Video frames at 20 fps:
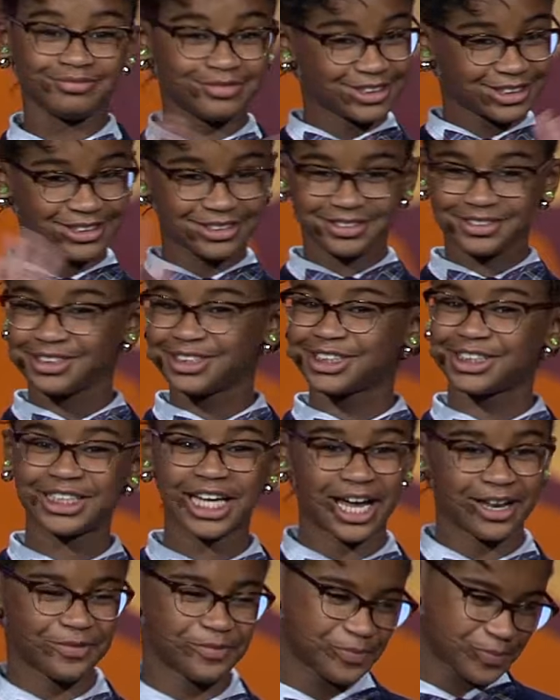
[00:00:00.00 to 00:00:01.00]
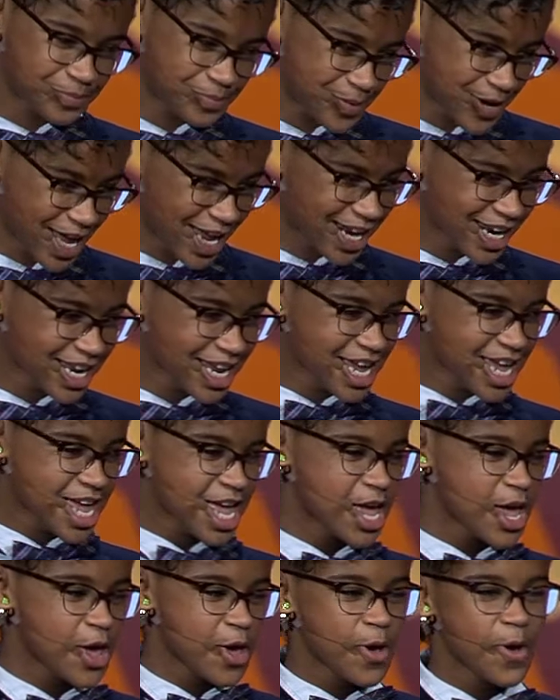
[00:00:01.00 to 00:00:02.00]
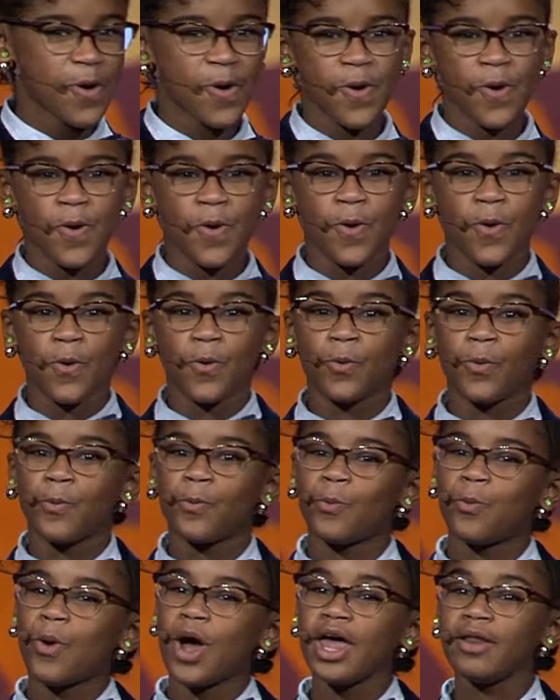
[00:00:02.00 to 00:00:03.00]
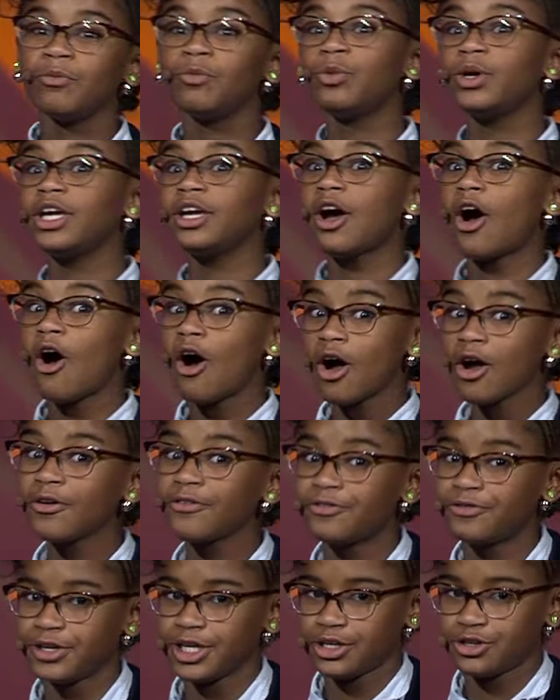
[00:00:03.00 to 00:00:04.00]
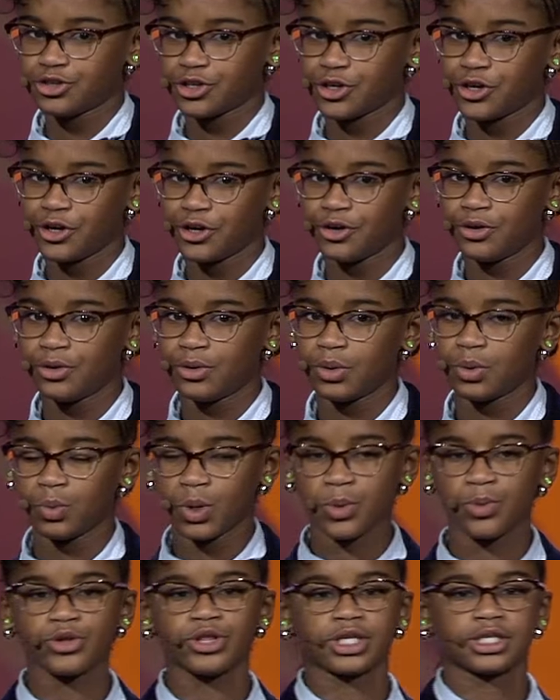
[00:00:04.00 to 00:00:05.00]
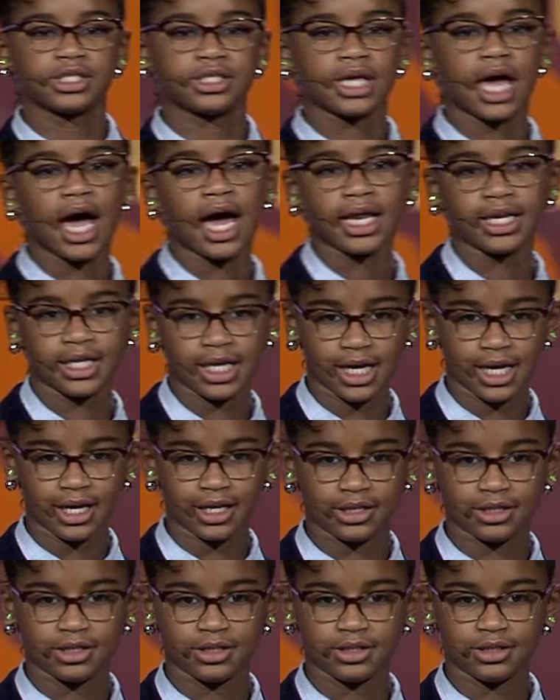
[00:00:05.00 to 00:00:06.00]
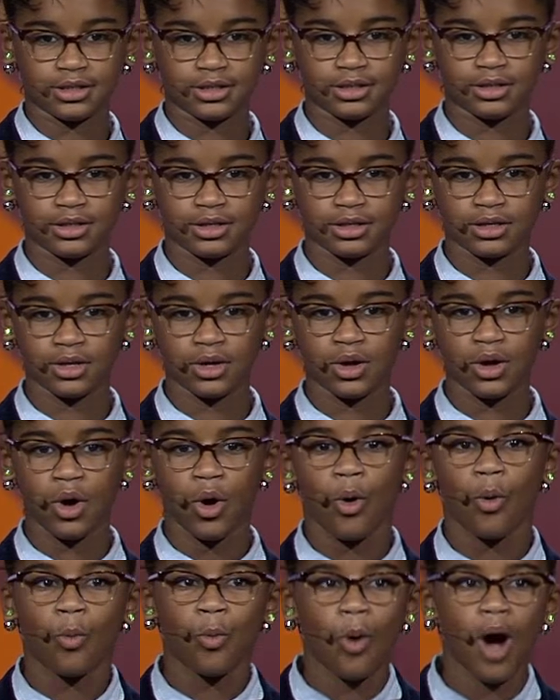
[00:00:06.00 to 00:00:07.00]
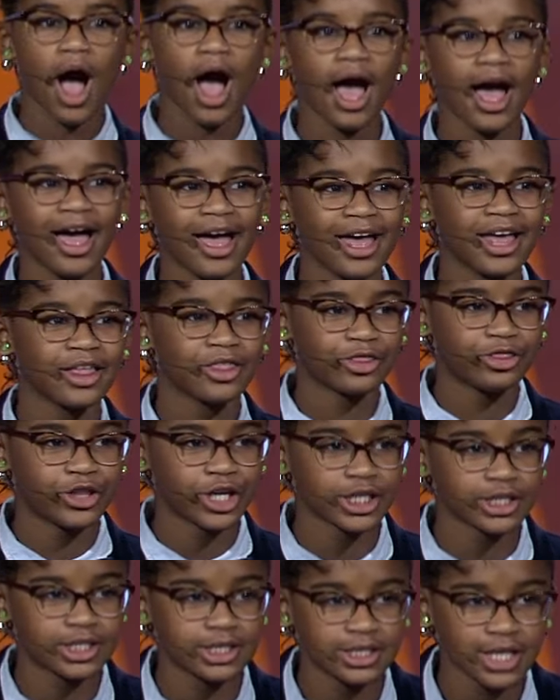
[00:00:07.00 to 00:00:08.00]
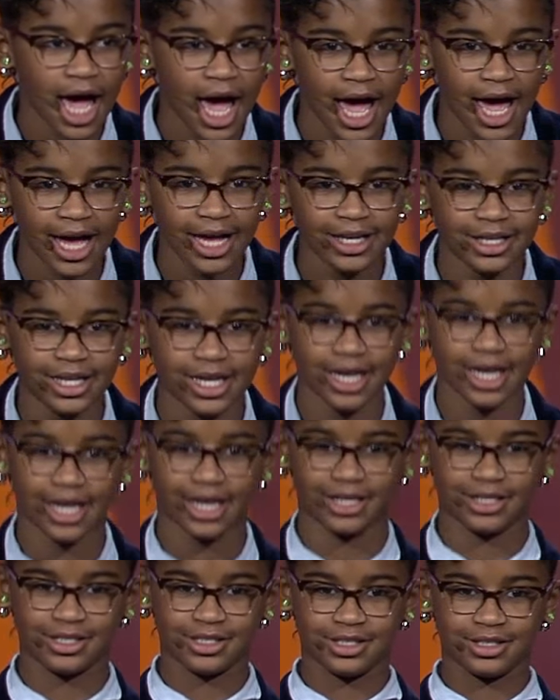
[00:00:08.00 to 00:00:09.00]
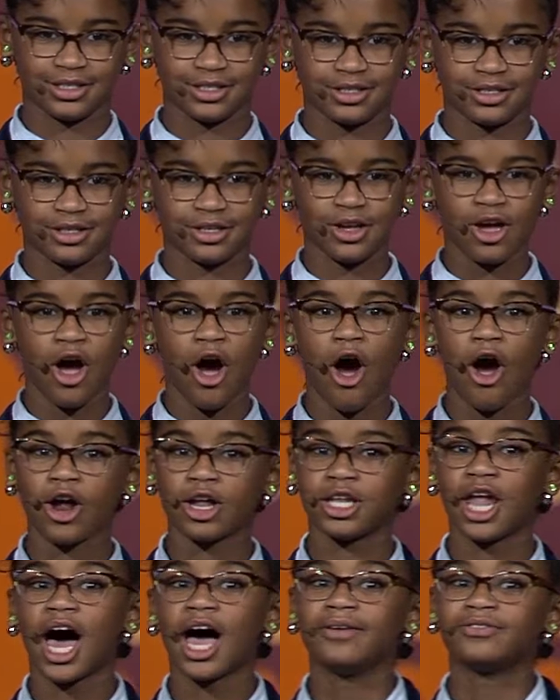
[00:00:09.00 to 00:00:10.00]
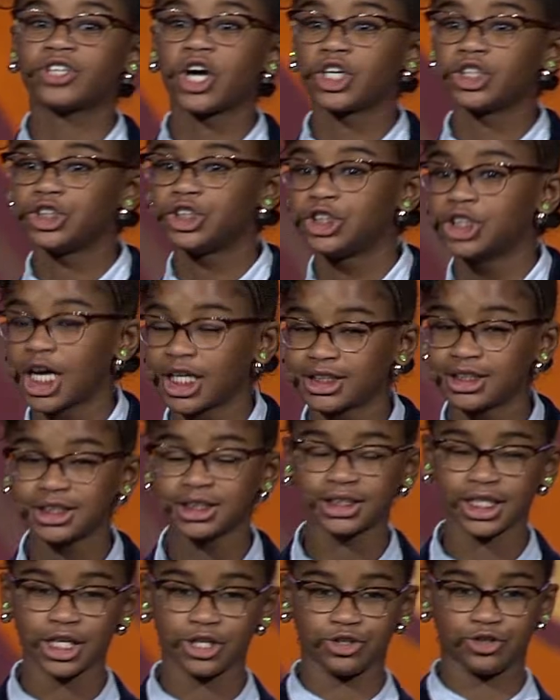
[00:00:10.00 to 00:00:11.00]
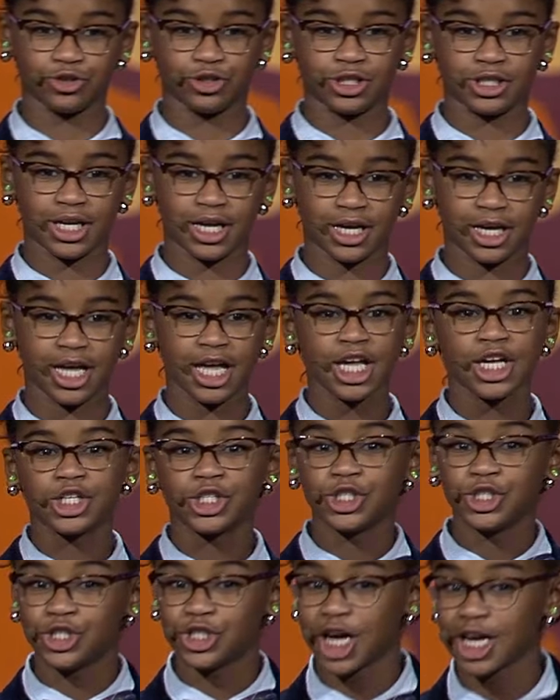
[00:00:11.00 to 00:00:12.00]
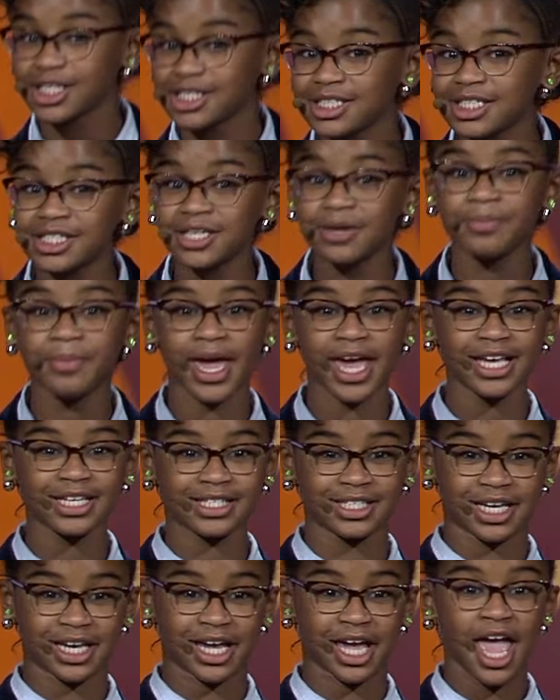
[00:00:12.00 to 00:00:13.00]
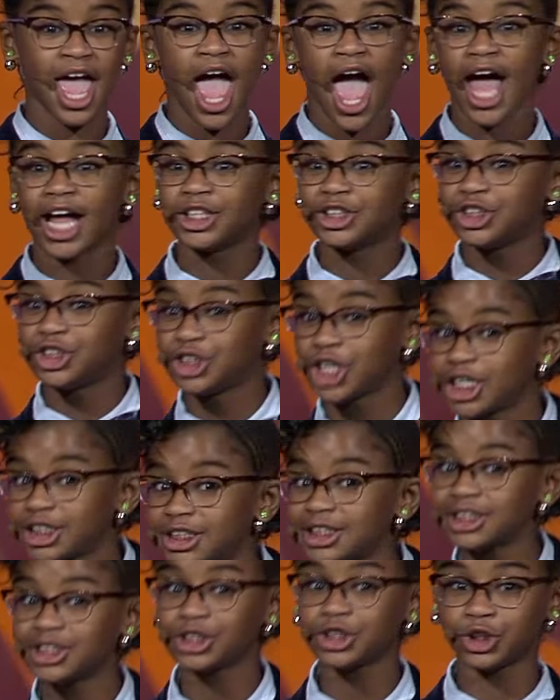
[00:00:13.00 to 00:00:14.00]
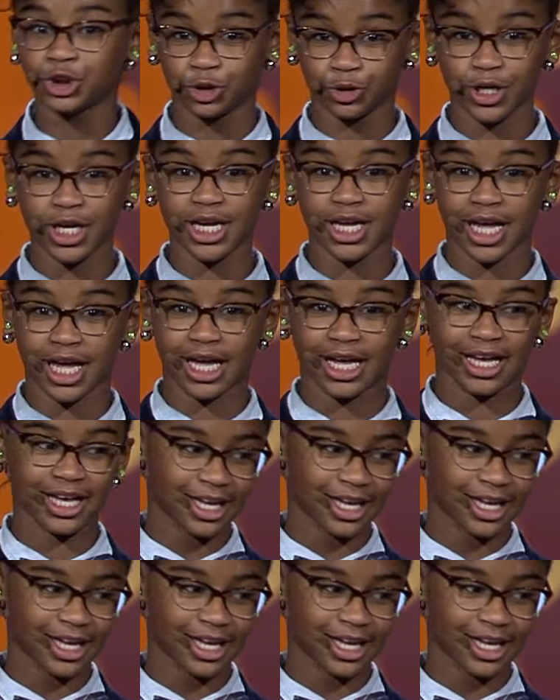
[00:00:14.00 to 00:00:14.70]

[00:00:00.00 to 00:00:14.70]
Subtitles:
just done. But when we are featured, we were the sidekicks. Why the sidekicks? Our lives are just as interesting, just as amazing, and just as intriguing